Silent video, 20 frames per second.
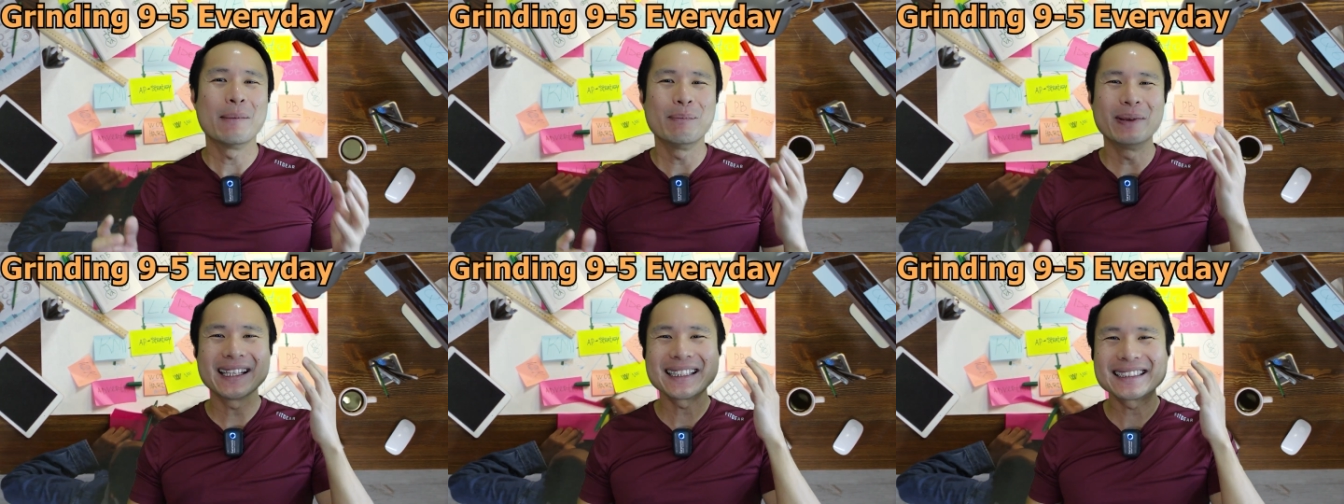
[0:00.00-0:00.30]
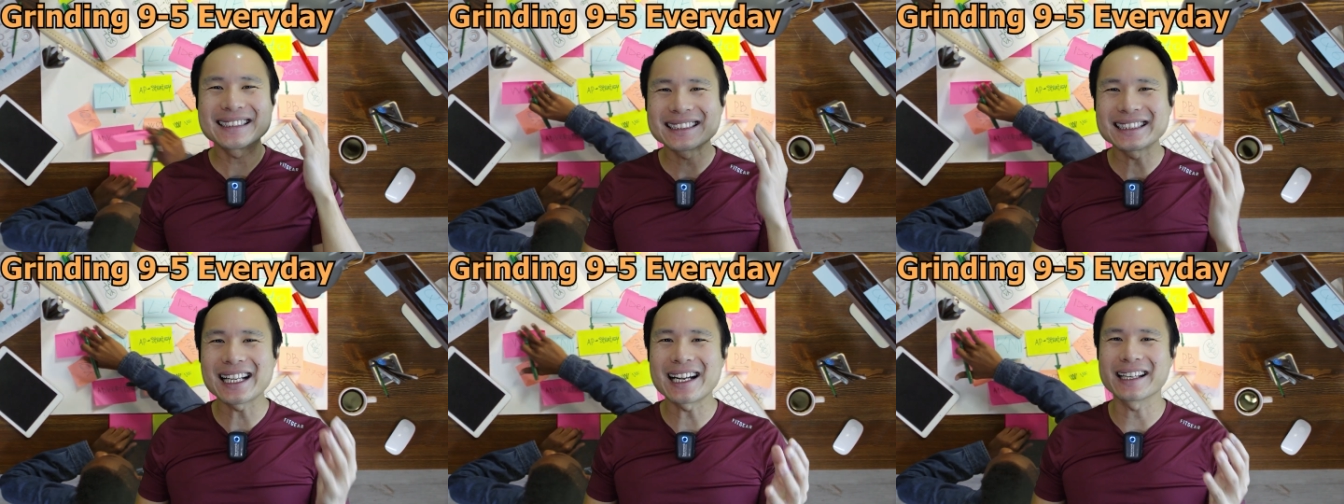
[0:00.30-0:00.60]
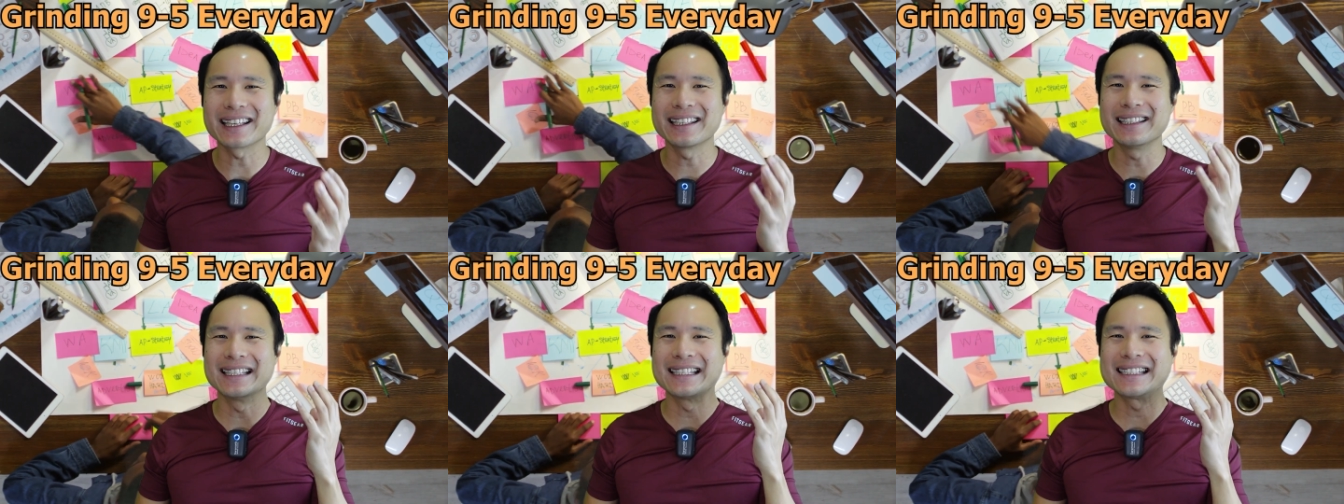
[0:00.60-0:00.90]
being
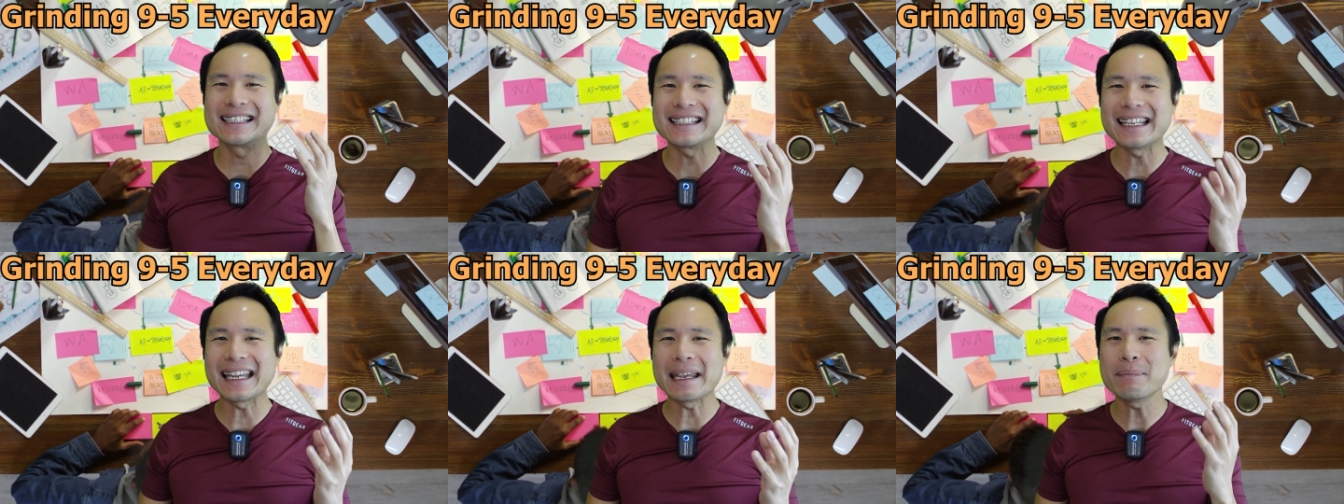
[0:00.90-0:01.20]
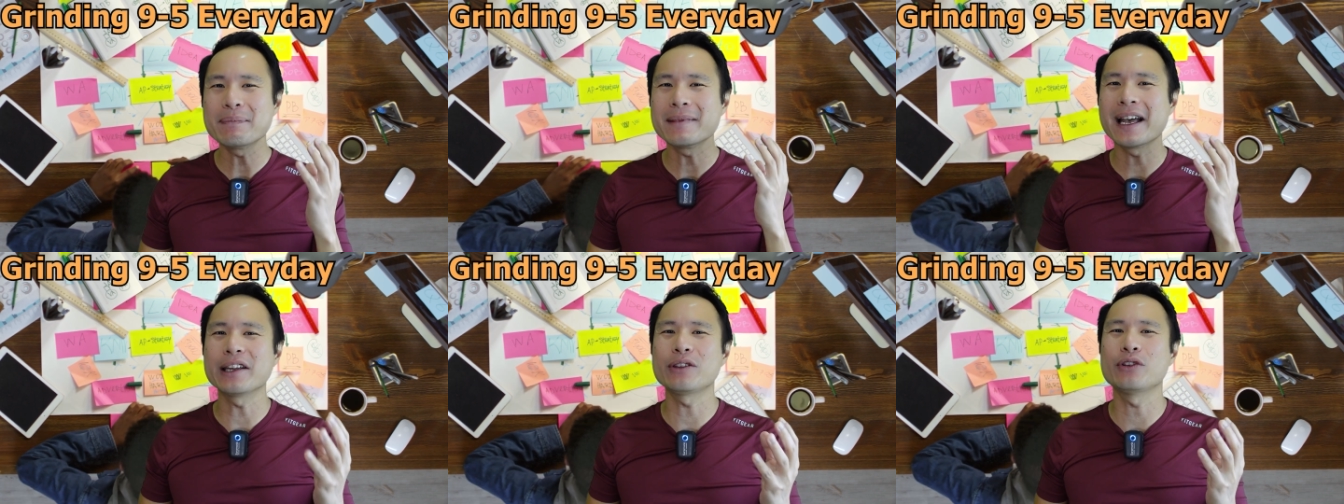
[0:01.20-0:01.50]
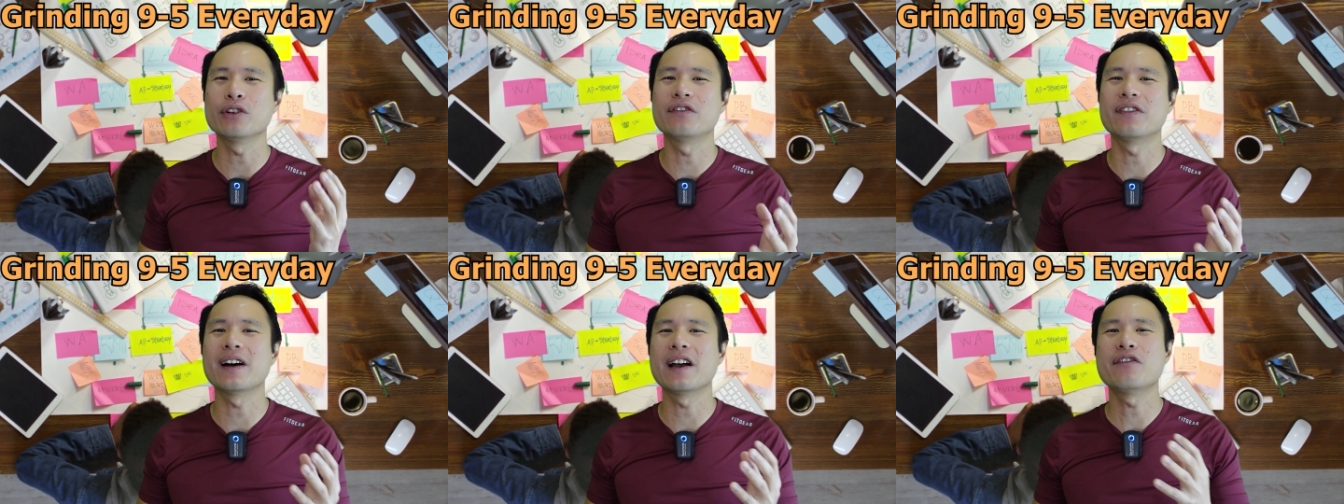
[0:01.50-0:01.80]
stuck in the same 9
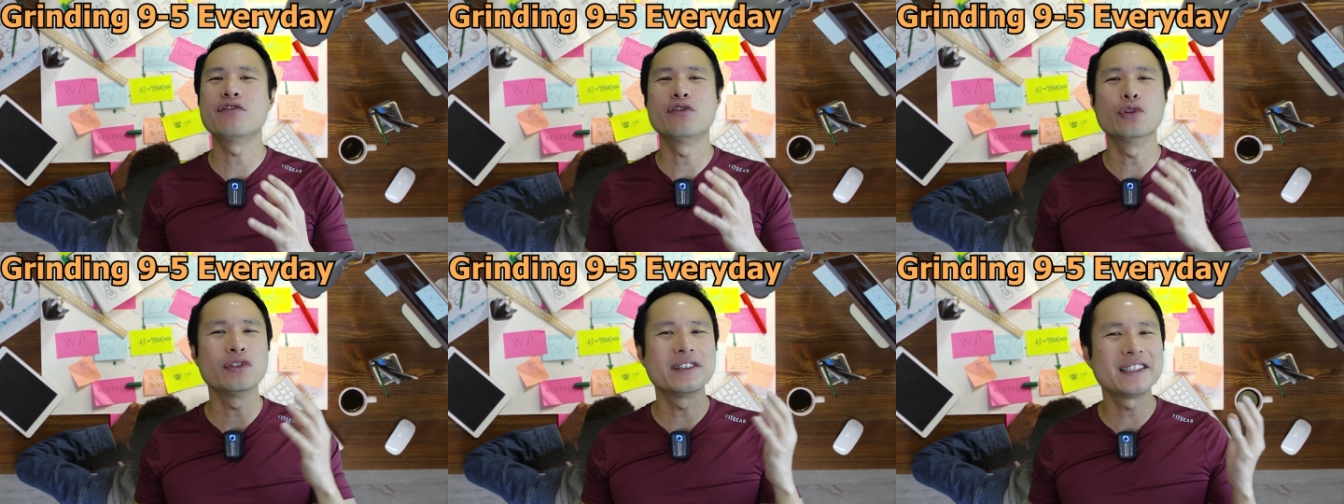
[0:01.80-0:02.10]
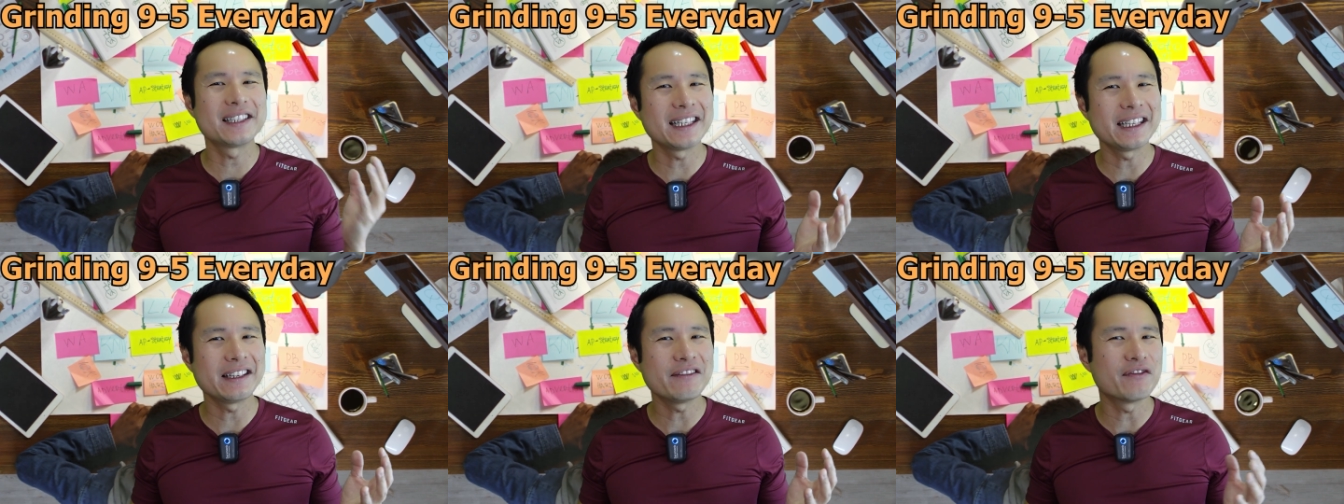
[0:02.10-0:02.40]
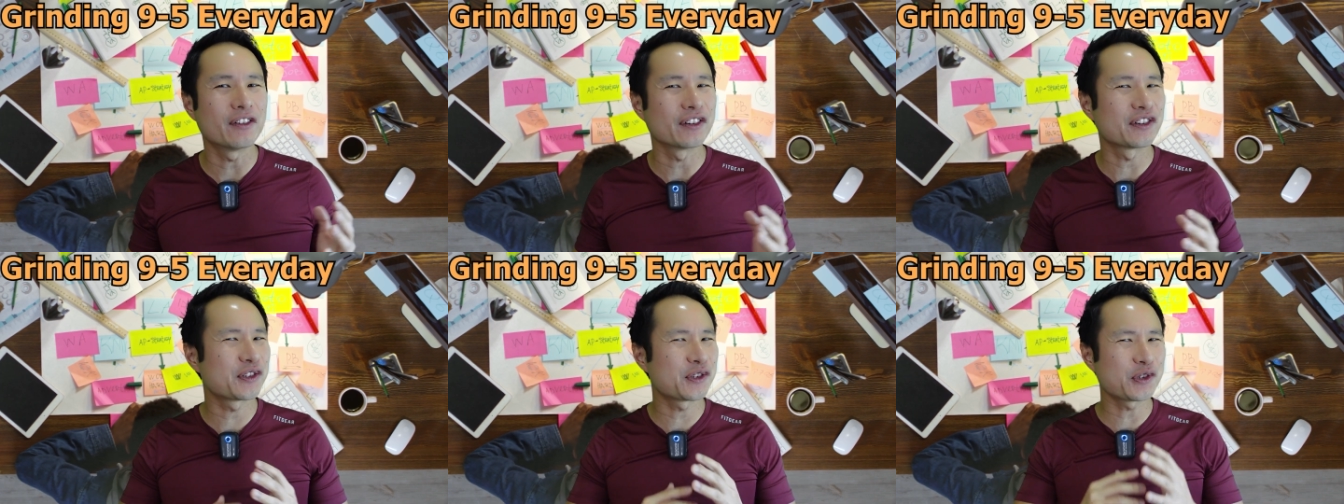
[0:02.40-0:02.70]
to 5 routine
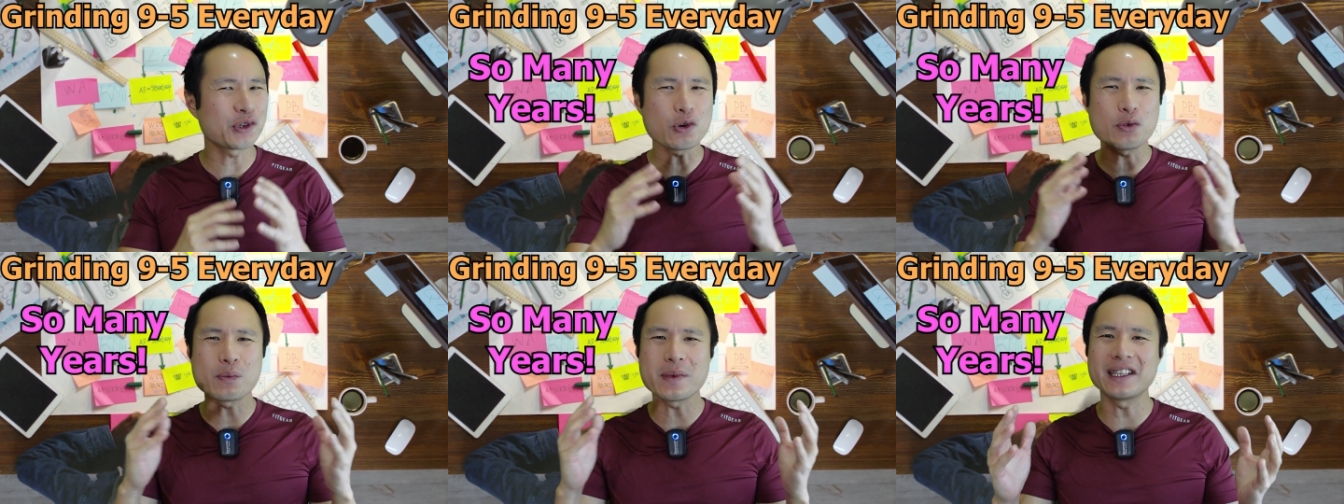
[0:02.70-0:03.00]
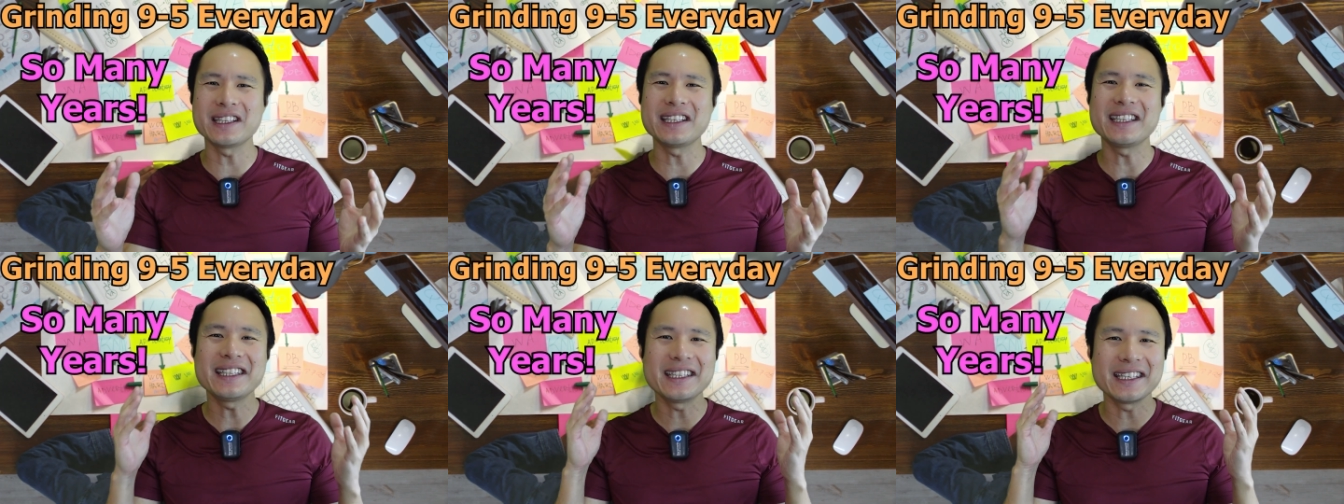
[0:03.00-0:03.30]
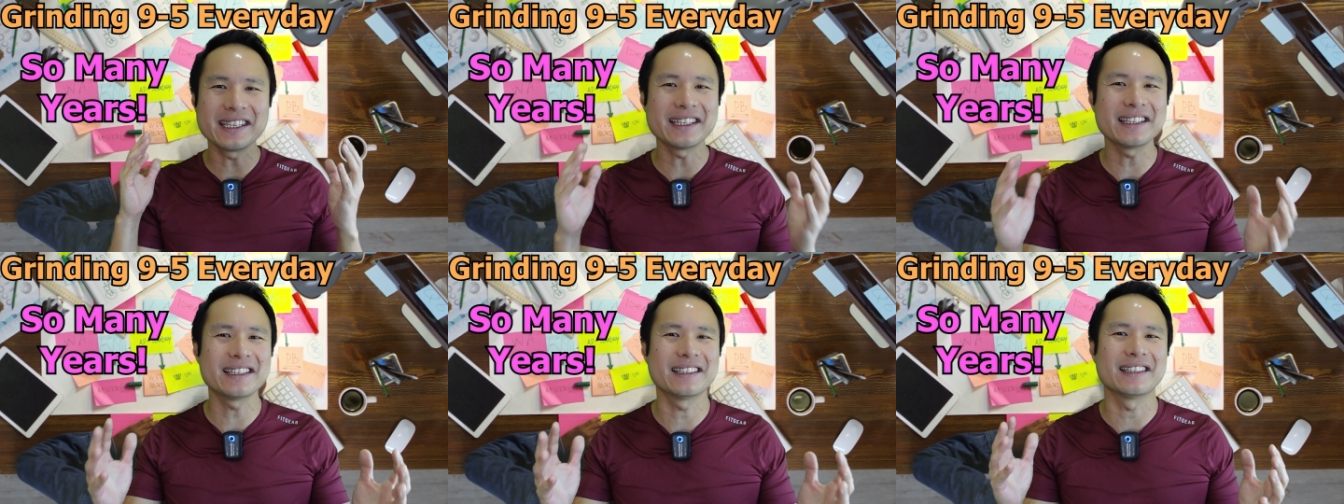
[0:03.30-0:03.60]
for so many
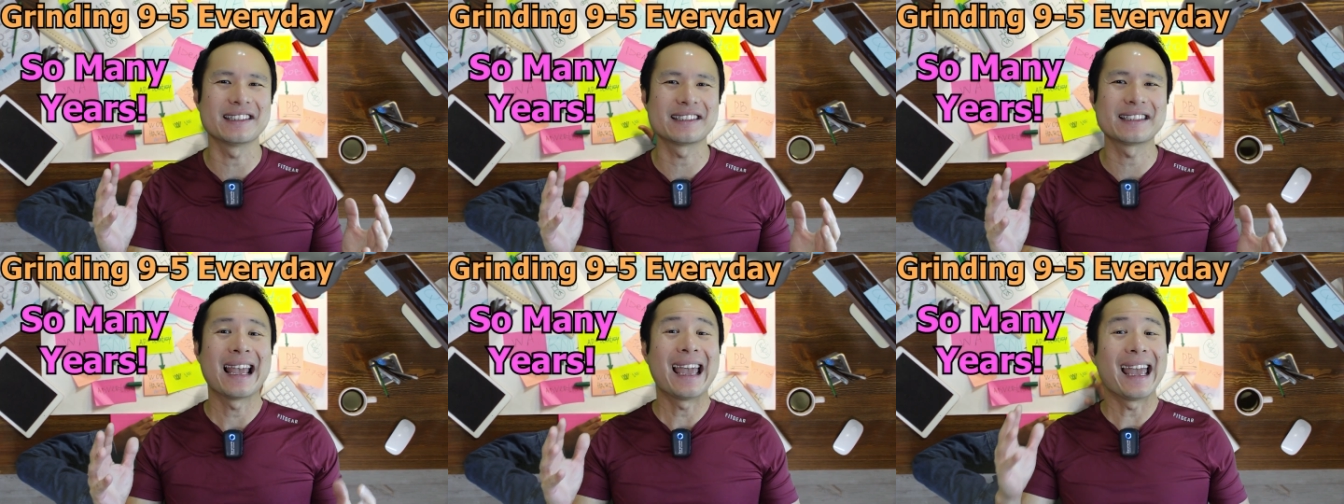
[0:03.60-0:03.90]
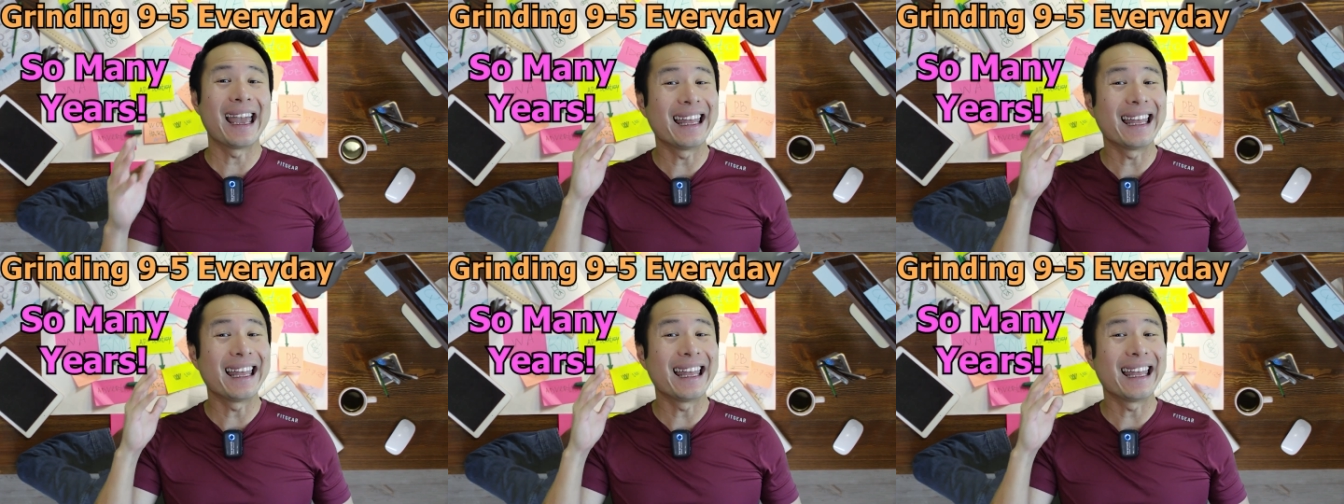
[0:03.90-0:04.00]
years,